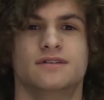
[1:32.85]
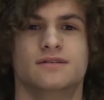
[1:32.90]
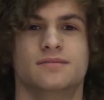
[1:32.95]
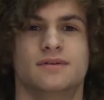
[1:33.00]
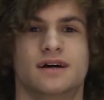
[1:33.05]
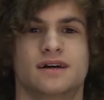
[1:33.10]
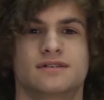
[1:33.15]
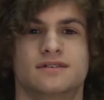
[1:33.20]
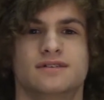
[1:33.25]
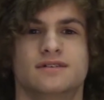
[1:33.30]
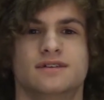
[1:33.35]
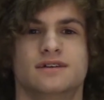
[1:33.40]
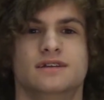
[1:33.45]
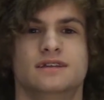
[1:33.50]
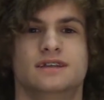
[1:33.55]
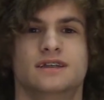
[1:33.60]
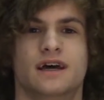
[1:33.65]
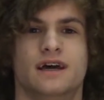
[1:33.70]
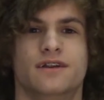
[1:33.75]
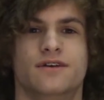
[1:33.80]
the boxes
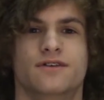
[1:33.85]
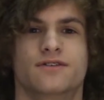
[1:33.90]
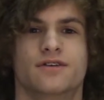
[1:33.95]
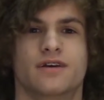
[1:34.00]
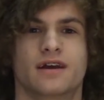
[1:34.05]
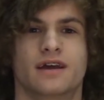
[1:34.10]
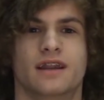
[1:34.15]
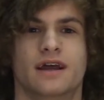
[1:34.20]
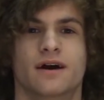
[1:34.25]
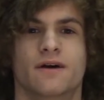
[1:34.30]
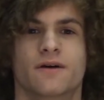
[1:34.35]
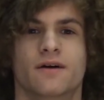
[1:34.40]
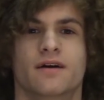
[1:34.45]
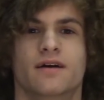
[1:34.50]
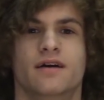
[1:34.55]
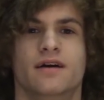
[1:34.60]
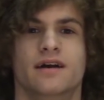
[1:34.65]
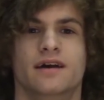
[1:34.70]
inside your second hour,